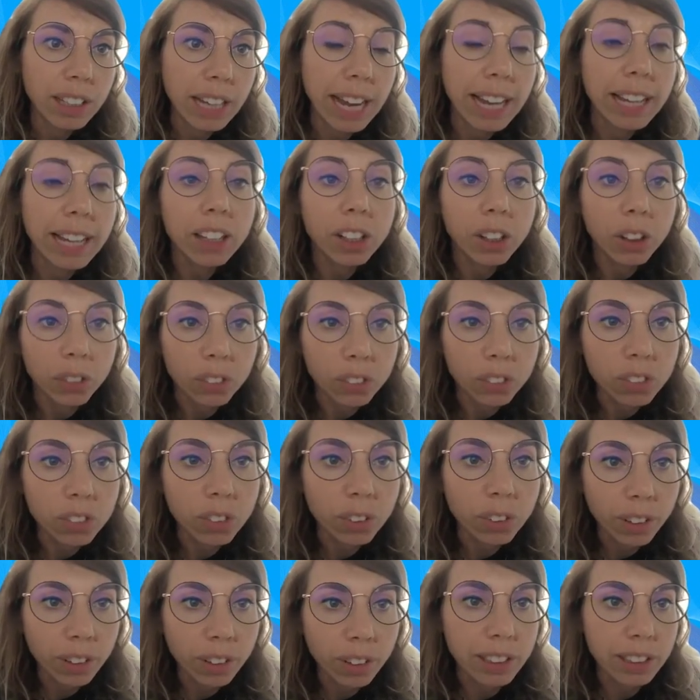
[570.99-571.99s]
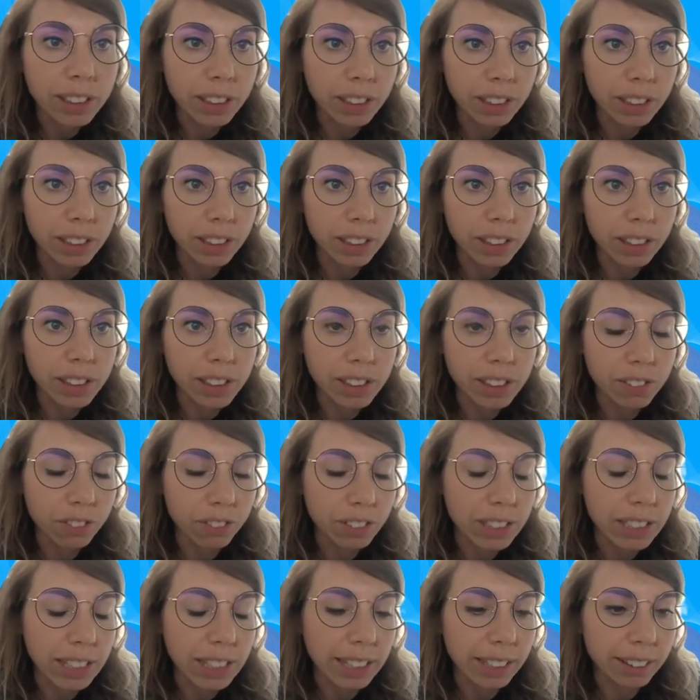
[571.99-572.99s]
encounter in
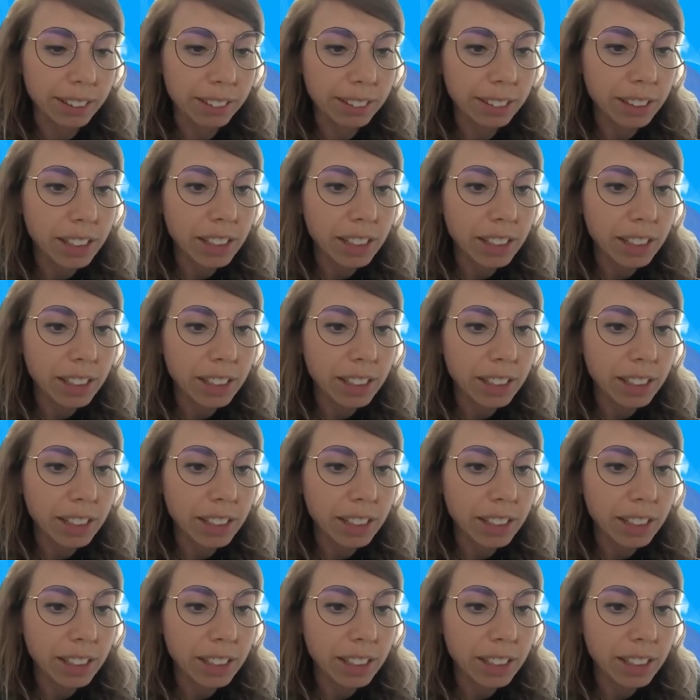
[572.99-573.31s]
vNext.